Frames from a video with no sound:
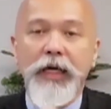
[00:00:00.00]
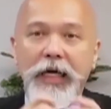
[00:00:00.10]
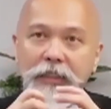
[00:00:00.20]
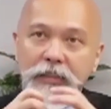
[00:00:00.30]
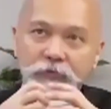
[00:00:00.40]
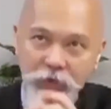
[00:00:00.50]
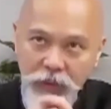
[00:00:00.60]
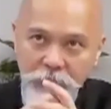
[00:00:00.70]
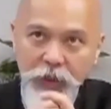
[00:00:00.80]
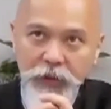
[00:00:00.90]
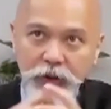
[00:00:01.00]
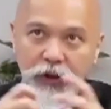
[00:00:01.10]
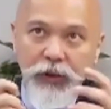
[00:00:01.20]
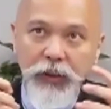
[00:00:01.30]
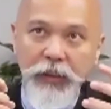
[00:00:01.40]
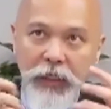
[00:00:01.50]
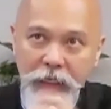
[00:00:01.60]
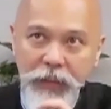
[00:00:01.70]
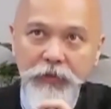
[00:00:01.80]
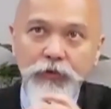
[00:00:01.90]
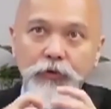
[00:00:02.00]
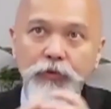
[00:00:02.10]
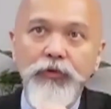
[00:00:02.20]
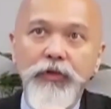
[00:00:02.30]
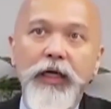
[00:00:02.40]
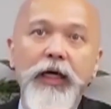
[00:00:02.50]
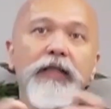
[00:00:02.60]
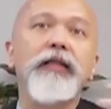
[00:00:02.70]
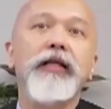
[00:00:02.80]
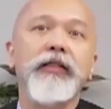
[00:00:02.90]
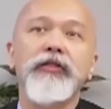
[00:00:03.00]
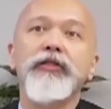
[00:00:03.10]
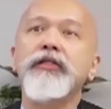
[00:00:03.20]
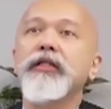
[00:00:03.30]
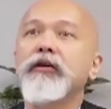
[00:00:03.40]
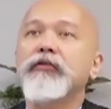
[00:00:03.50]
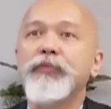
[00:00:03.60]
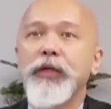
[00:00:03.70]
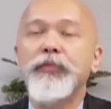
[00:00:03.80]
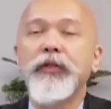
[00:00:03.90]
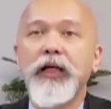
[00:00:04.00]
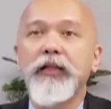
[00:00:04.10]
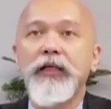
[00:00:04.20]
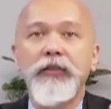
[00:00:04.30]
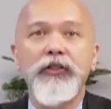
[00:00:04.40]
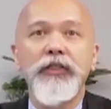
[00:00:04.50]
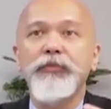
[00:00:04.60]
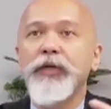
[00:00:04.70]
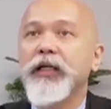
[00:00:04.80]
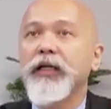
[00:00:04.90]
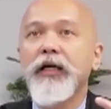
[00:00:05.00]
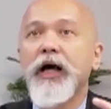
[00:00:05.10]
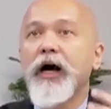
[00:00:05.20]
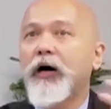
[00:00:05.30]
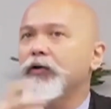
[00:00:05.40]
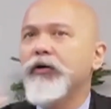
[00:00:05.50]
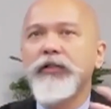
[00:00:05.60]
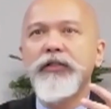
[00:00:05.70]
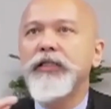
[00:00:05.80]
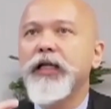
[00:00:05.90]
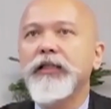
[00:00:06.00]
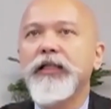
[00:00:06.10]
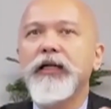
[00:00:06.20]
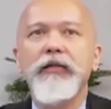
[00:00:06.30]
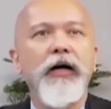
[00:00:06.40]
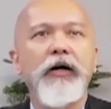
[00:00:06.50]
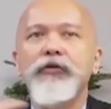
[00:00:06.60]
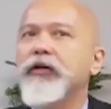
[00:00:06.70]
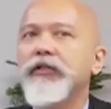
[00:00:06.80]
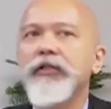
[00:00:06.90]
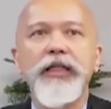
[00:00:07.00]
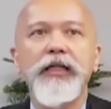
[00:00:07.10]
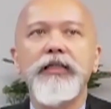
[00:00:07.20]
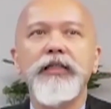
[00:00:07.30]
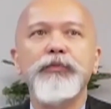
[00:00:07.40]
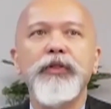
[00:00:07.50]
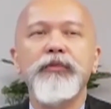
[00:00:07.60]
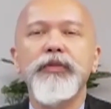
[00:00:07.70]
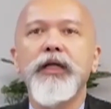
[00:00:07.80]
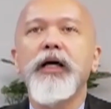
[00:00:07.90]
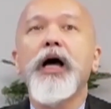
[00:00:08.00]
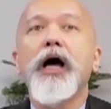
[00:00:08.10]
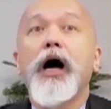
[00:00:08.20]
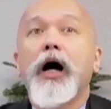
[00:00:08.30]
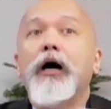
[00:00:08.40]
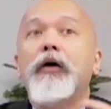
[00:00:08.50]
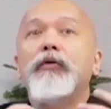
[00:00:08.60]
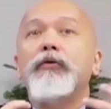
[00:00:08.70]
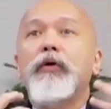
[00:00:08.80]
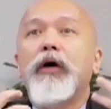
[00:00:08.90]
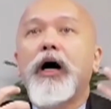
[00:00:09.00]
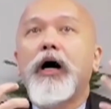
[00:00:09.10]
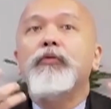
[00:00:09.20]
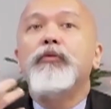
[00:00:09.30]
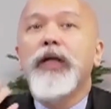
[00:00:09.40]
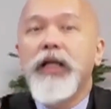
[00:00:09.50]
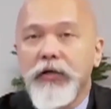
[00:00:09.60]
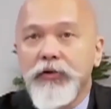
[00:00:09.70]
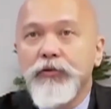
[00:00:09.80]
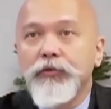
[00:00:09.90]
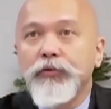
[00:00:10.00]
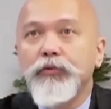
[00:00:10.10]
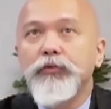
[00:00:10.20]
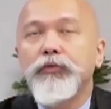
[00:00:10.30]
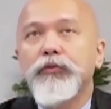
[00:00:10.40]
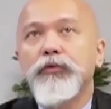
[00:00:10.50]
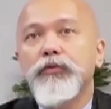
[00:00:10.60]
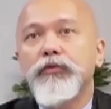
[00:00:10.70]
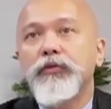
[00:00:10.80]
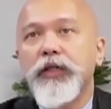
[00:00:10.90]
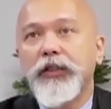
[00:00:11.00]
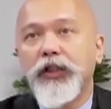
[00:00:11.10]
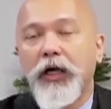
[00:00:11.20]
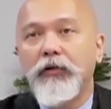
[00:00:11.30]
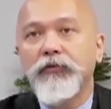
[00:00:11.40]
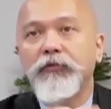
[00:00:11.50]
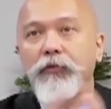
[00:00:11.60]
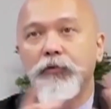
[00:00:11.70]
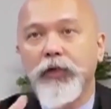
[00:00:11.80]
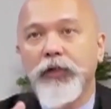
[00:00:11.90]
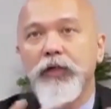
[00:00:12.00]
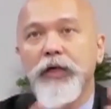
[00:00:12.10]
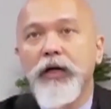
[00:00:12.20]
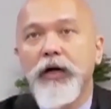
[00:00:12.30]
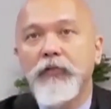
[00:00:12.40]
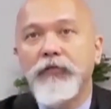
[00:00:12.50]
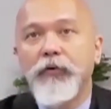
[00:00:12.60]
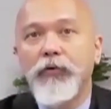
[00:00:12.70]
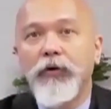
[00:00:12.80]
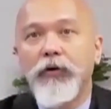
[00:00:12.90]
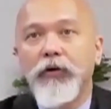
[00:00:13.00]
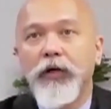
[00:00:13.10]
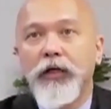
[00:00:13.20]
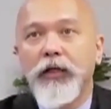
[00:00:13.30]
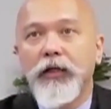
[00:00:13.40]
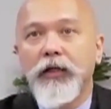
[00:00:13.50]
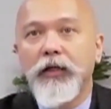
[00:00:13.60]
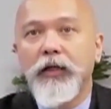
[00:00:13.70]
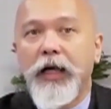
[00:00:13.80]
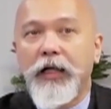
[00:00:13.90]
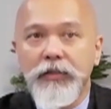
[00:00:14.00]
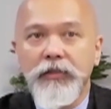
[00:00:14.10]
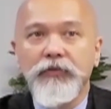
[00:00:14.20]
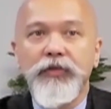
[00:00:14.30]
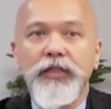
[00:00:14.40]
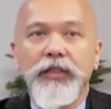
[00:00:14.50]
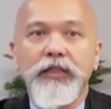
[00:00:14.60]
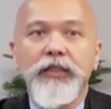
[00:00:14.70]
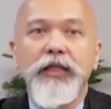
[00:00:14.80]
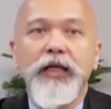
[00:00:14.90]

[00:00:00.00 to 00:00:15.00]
It is very much linked to the health literacy of people. Health literacy meaning how you understand health, how you understand symptoms, how willing are you to reach out for health services.